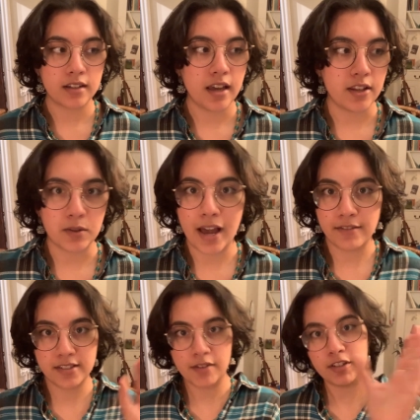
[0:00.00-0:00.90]
And you'll have
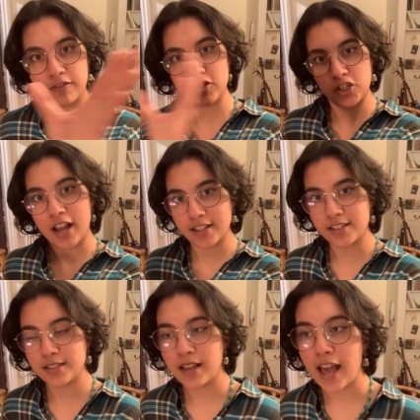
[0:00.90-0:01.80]
several different
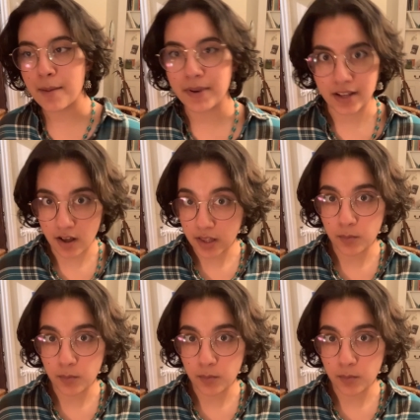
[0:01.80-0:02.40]
shots happening all at